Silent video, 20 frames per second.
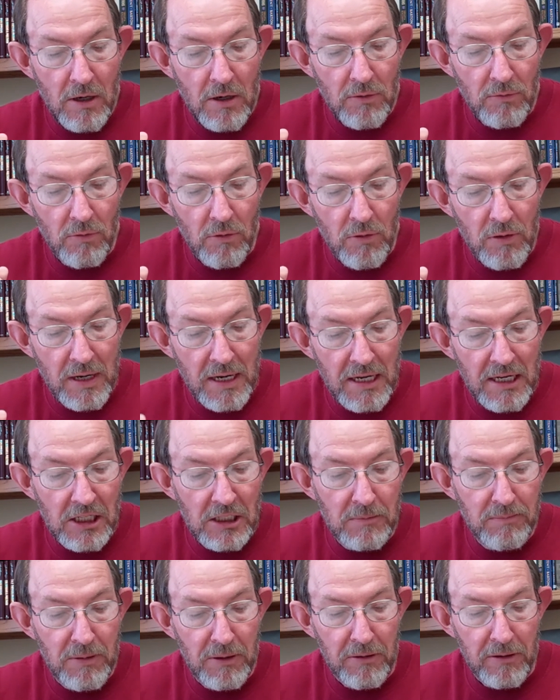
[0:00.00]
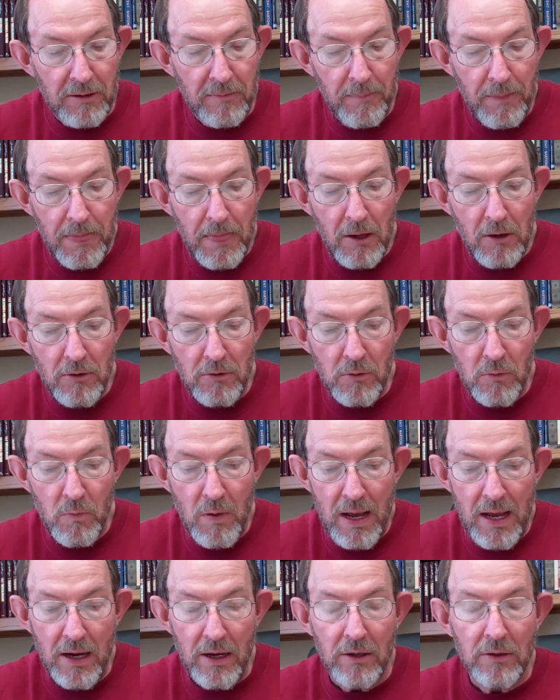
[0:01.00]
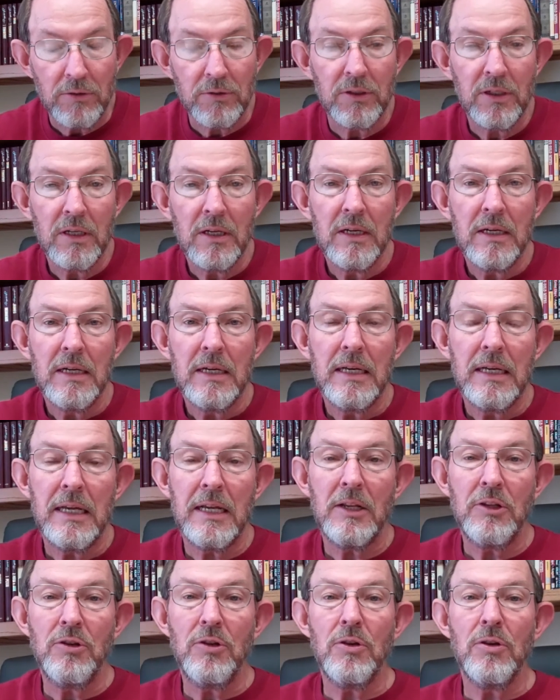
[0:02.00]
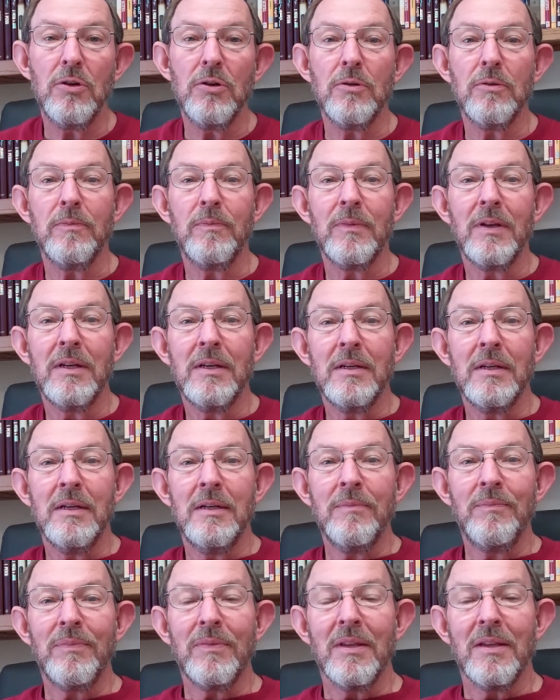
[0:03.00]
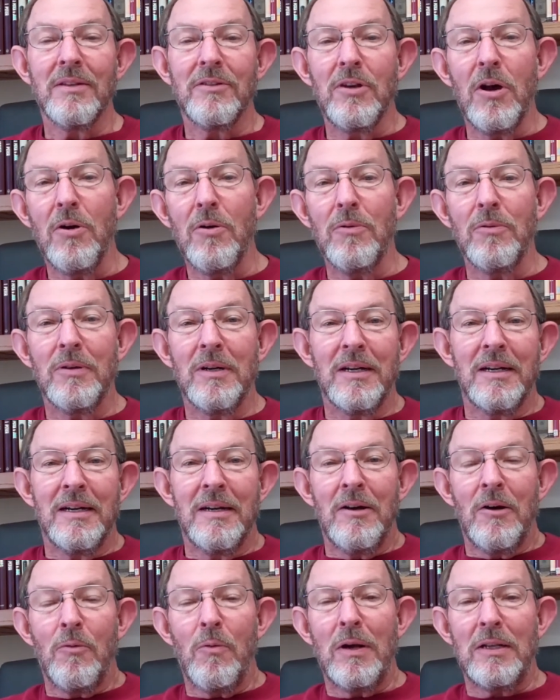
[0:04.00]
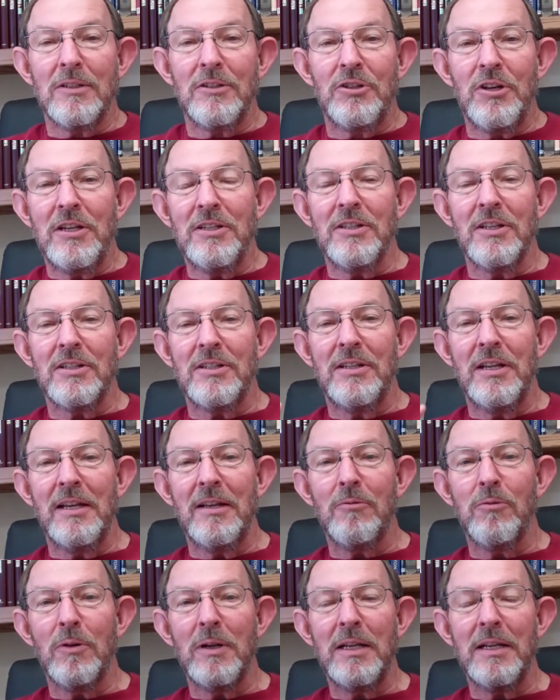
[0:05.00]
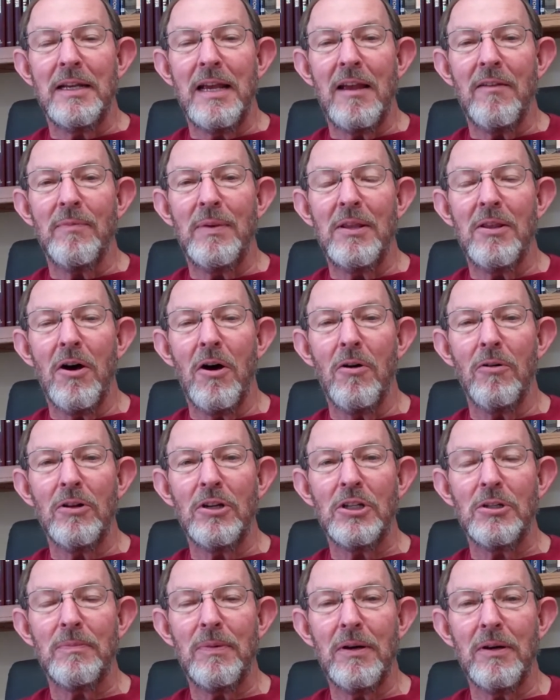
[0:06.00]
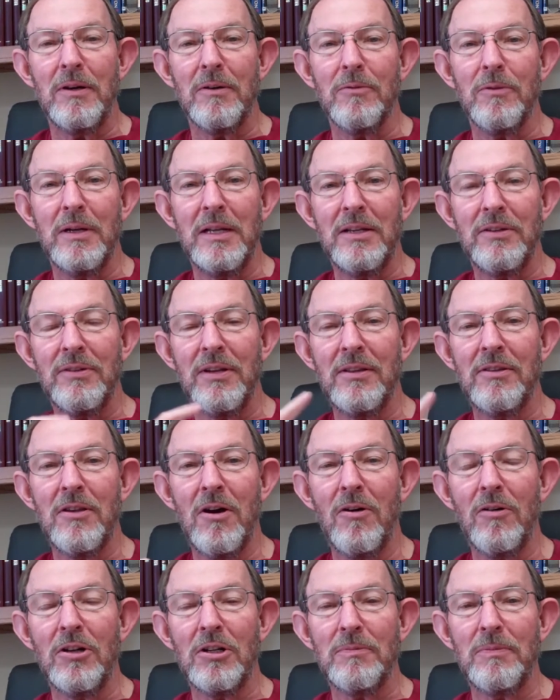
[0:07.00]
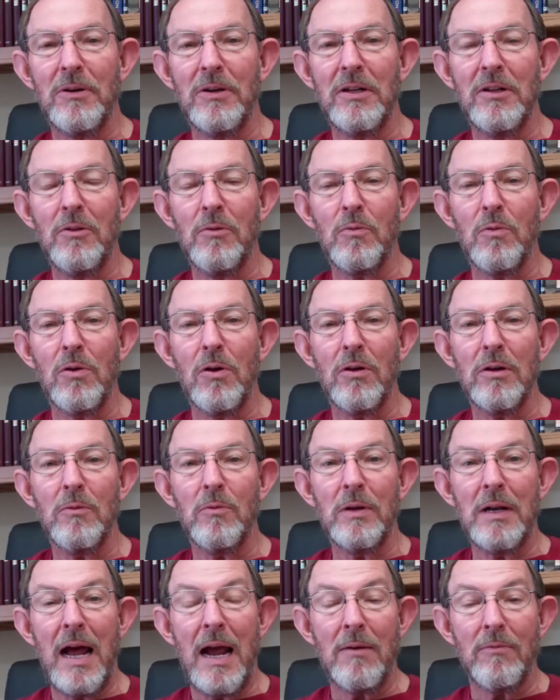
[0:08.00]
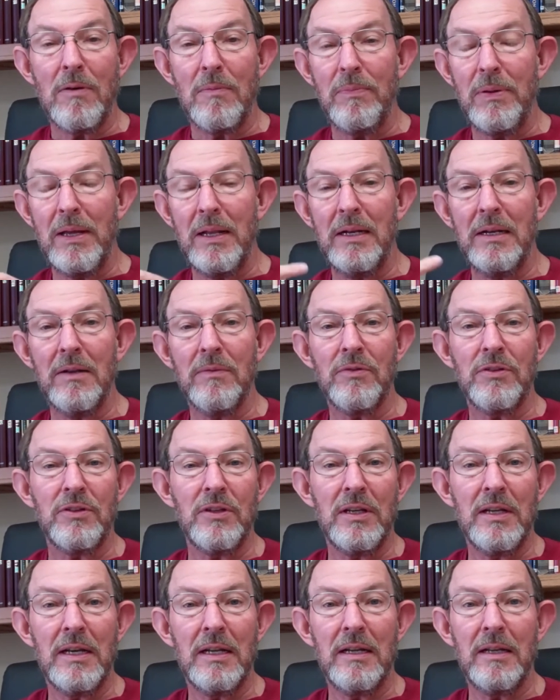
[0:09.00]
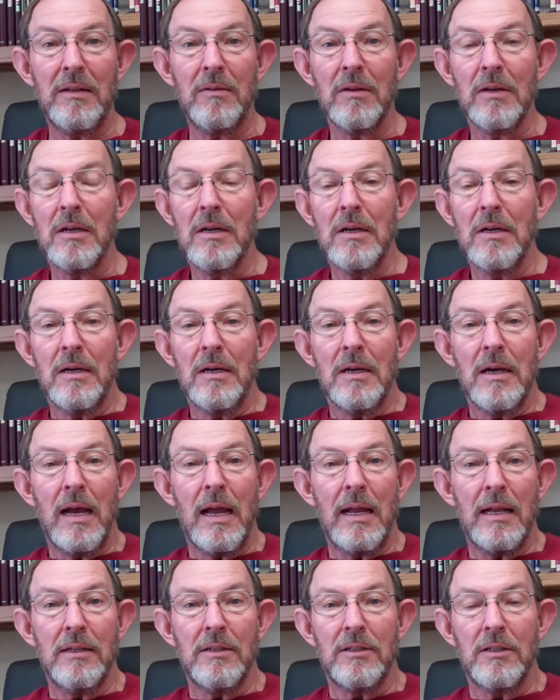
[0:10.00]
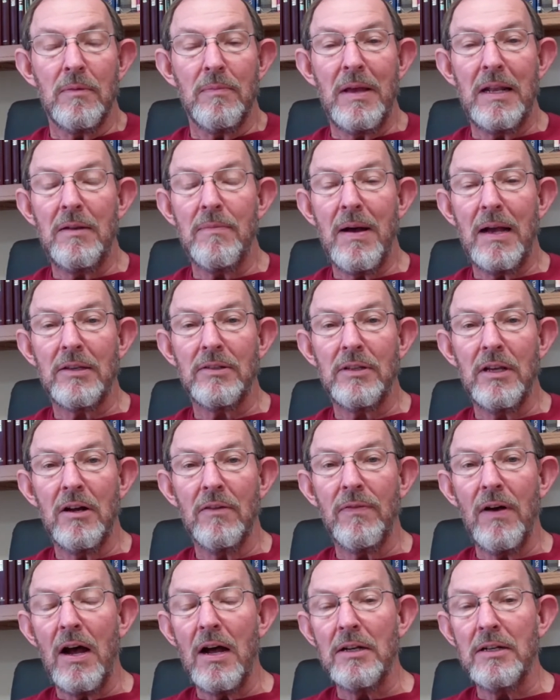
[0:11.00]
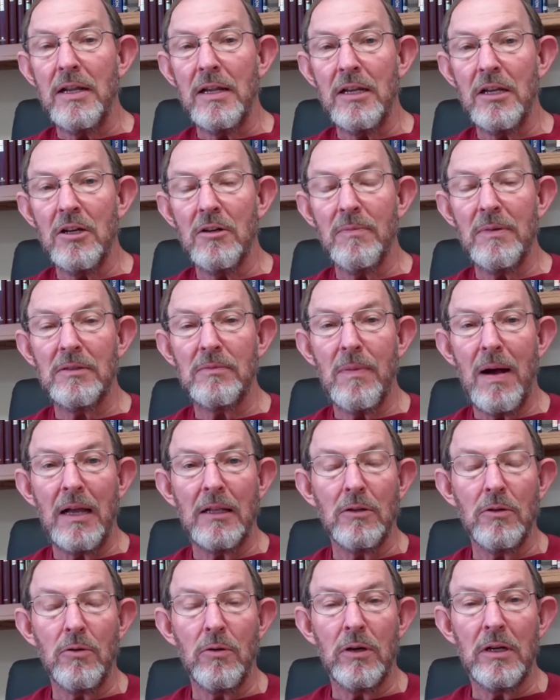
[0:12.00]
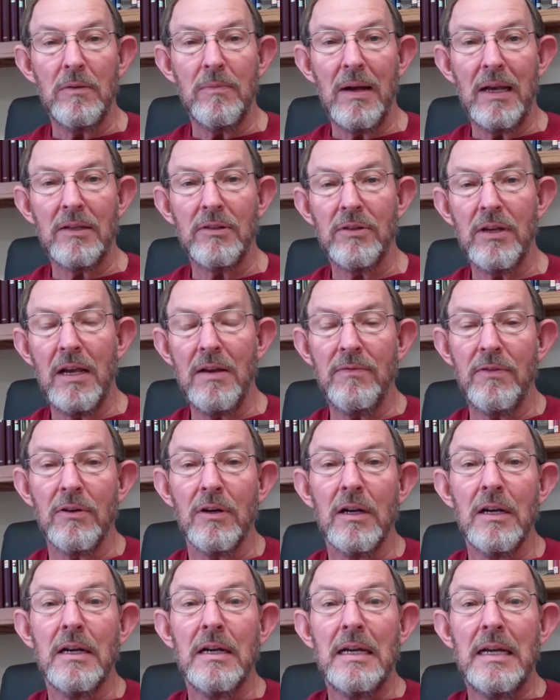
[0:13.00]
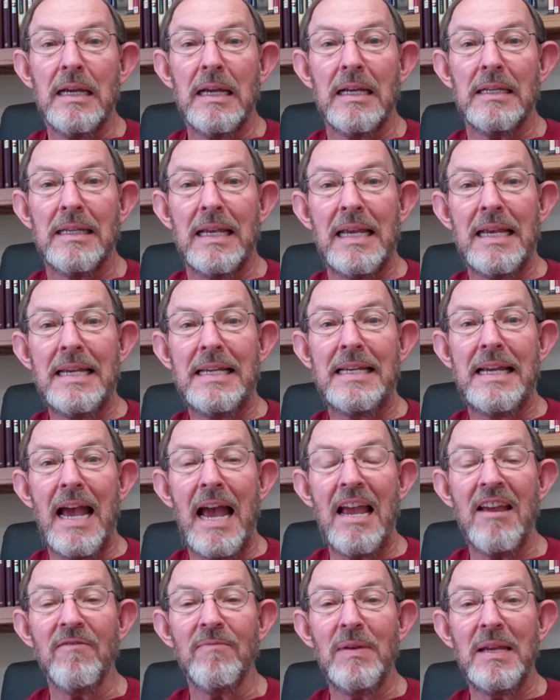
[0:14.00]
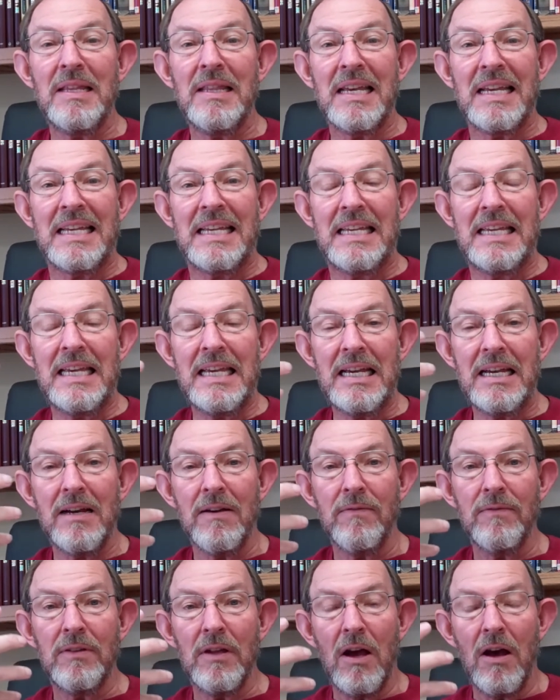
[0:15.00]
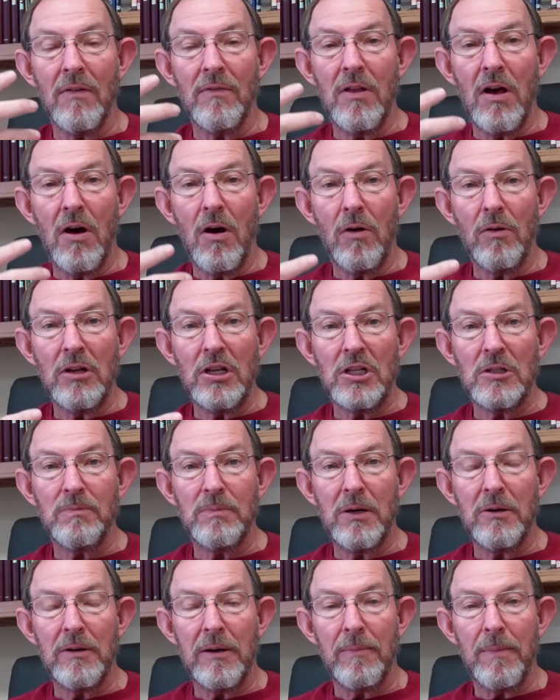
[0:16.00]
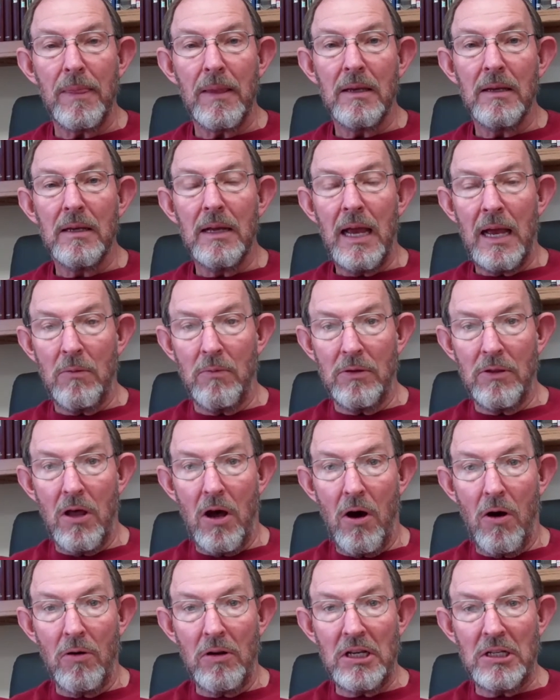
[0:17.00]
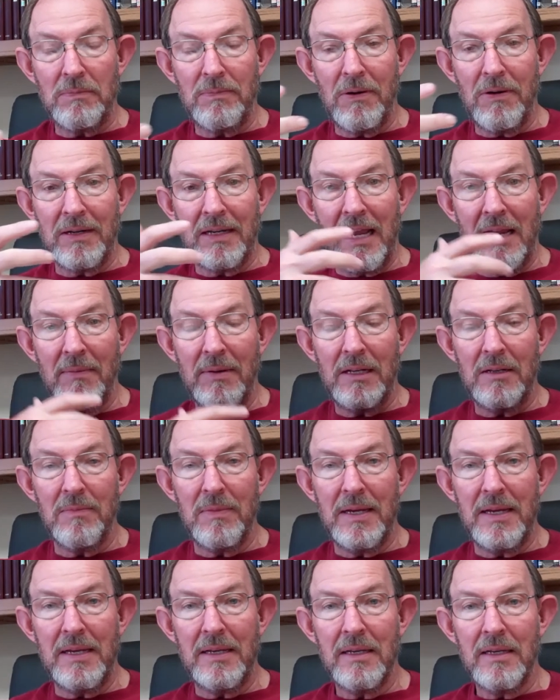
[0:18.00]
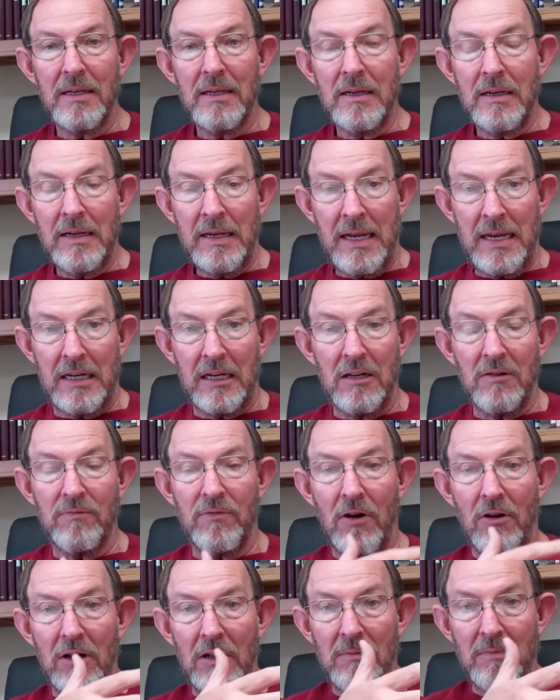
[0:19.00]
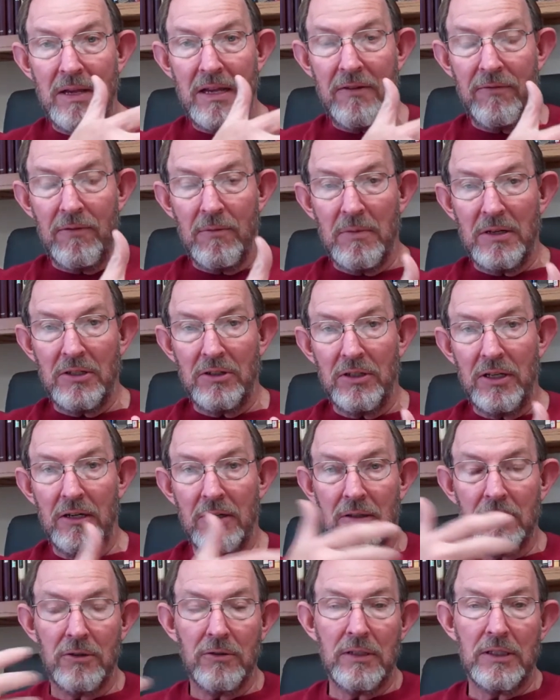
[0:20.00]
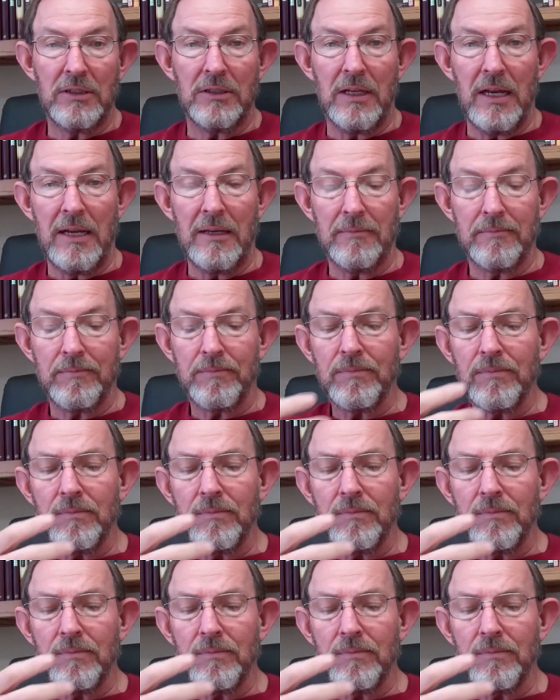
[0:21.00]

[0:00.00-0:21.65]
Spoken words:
through his Spirit who dwells in you. So what Jesus did when he gave me the Holy Spirit, when he sent the Holy Spirit into the world, and when I repented of sin and submitted myself unto him as my Lord and my Savior, is he gave me the gift of the Holy Spirit. And when the Holy Spirit came into me, he converted me from a sinner to a saint,